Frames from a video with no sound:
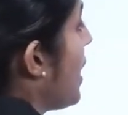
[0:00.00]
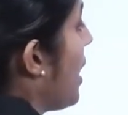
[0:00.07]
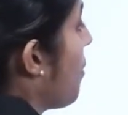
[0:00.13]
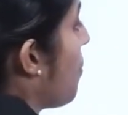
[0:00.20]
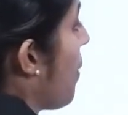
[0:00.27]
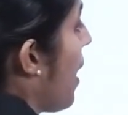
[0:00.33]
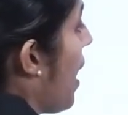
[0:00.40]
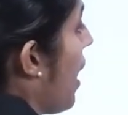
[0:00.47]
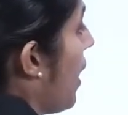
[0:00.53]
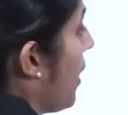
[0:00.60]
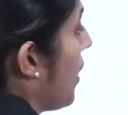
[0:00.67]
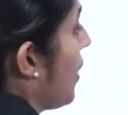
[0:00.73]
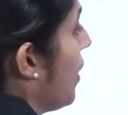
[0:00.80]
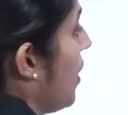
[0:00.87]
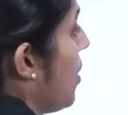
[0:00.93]
are barred.
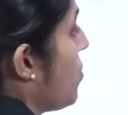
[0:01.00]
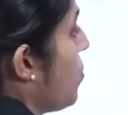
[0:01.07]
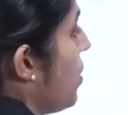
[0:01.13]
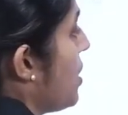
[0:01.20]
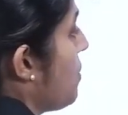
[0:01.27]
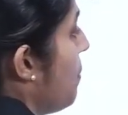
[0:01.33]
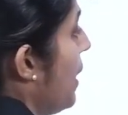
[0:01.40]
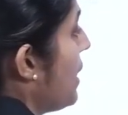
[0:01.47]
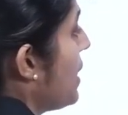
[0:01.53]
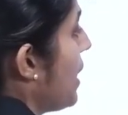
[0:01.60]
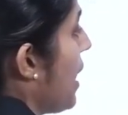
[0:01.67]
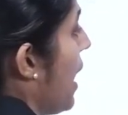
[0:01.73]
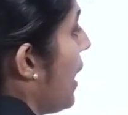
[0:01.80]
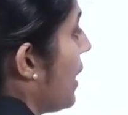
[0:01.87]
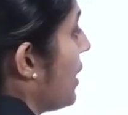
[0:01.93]
So, it speaks
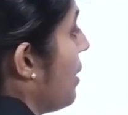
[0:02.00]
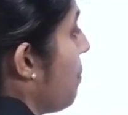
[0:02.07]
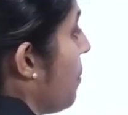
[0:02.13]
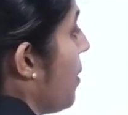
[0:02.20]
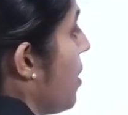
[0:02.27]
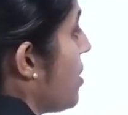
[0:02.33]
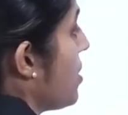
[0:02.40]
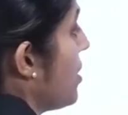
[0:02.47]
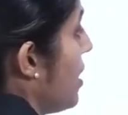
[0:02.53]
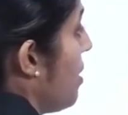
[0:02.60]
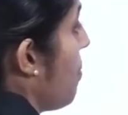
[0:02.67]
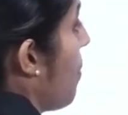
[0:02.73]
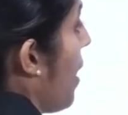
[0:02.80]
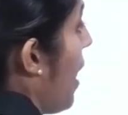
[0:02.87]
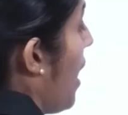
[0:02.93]
regarding the personal
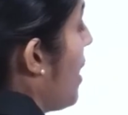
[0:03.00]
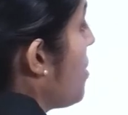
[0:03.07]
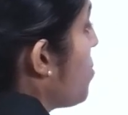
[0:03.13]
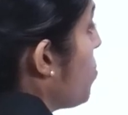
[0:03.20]
bars